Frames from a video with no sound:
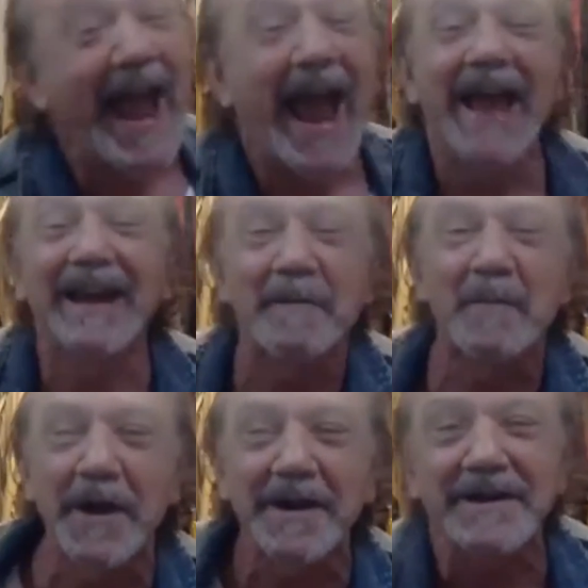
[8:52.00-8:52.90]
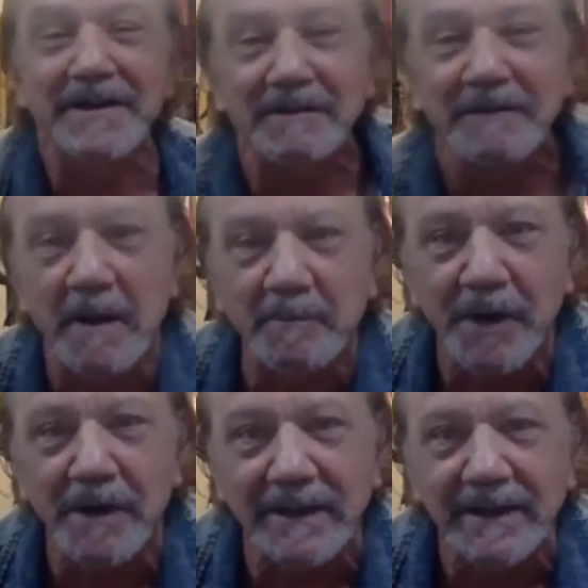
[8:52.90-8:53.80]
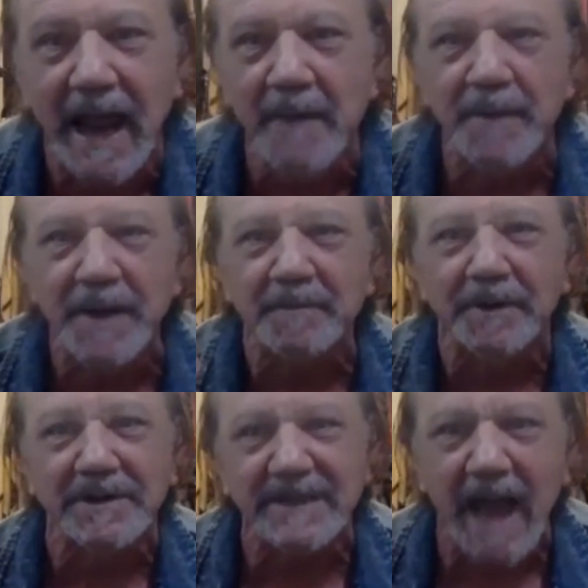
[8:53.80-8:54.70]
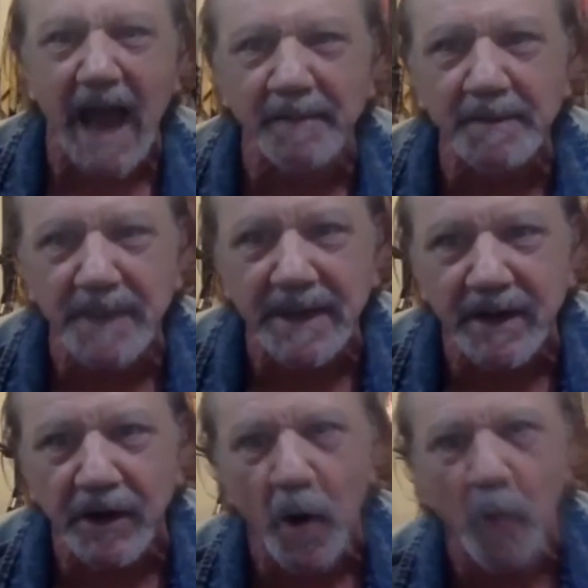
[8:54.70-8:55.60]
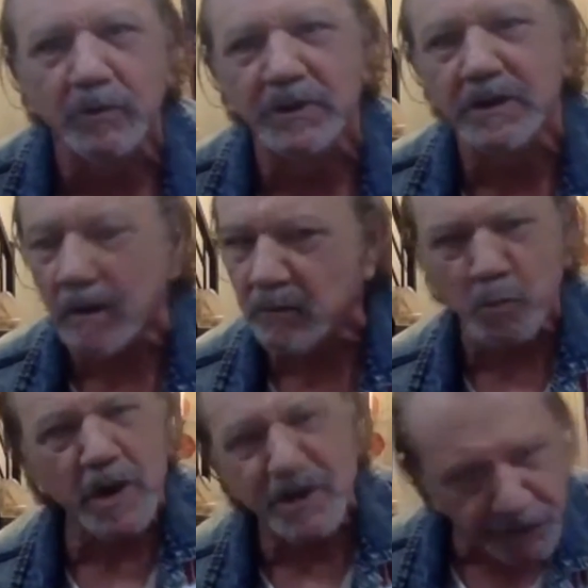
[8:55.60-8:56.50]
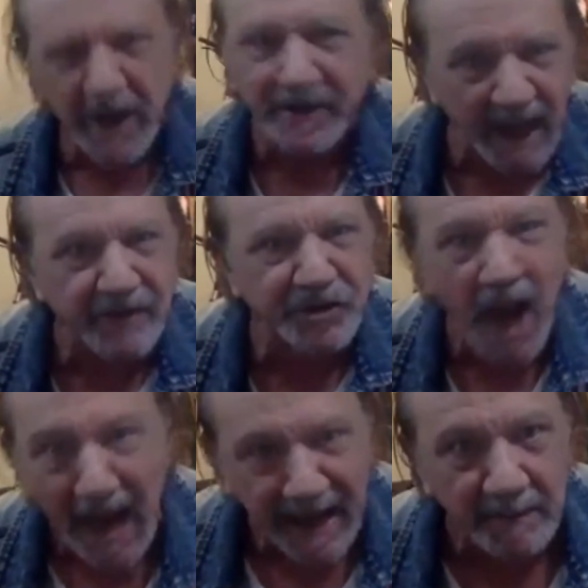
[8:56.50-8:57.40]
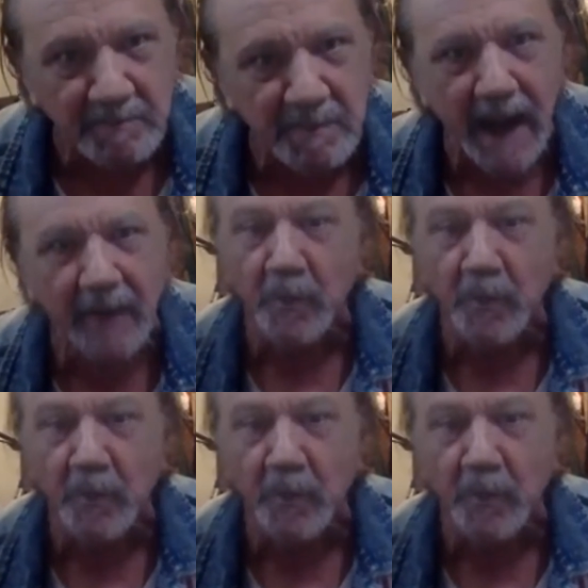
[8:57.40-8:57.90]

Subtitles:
And I'm wearing it around Brooklyn, and people are stopping me. They're going, where'd you get that jacket, man?